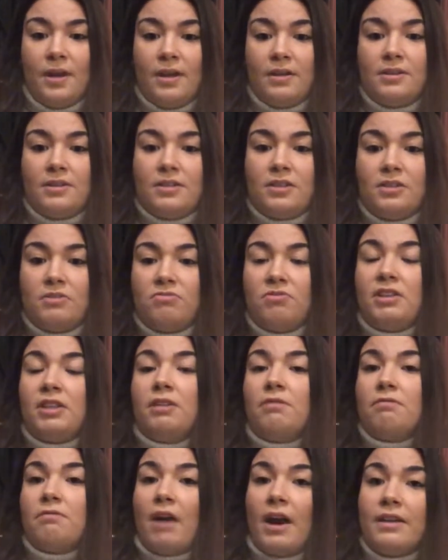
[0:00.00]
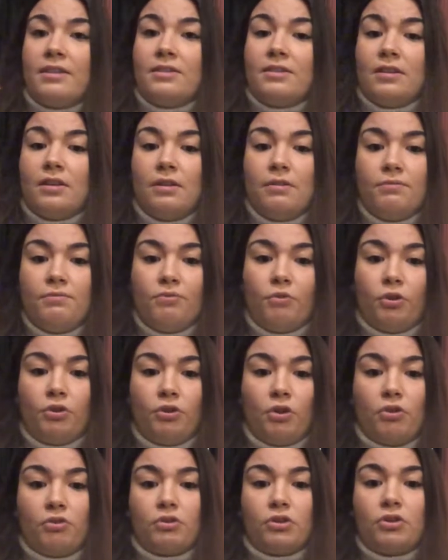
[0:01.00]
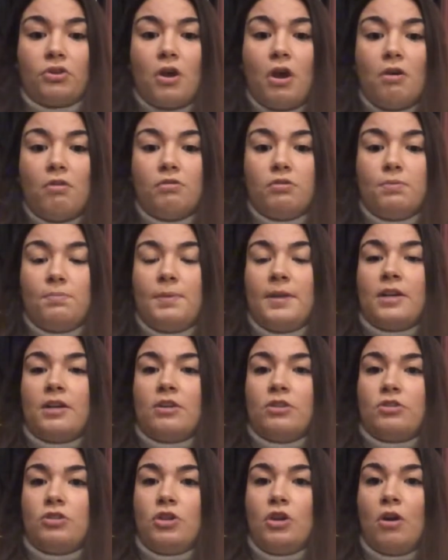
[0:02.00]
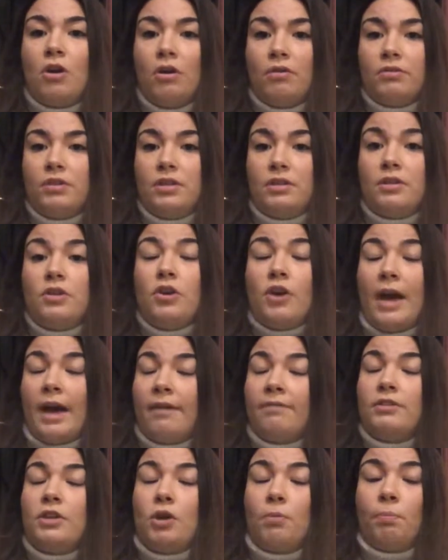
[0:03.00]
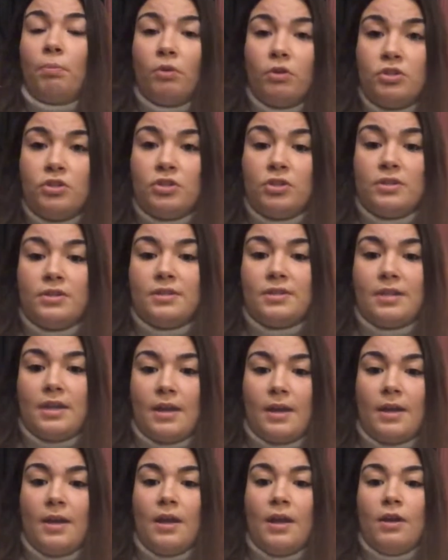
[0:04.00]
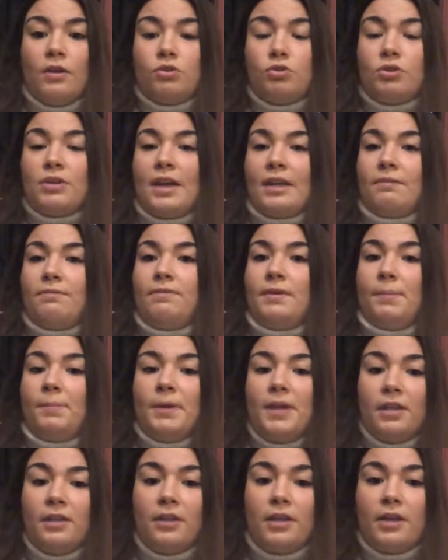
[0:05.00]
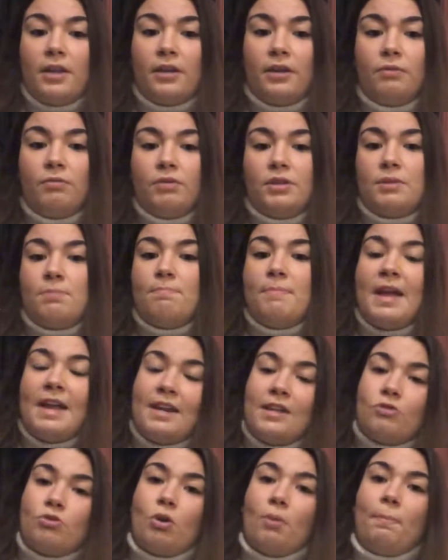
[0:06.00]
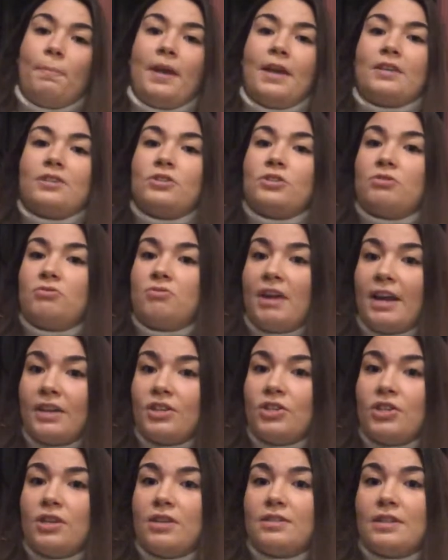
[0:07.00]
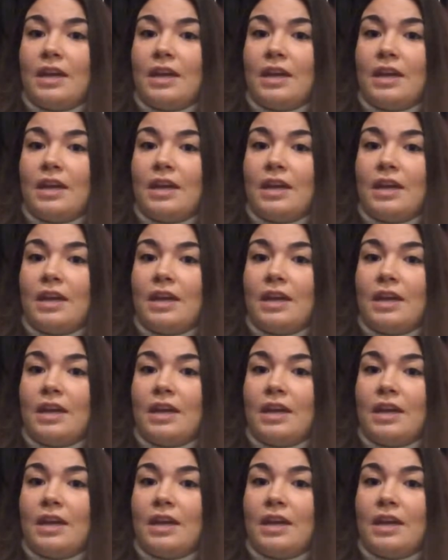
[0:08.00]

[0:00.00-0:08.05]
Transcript: This is really vital for your growth because you have the opportunity to get familiar with many topics, directions,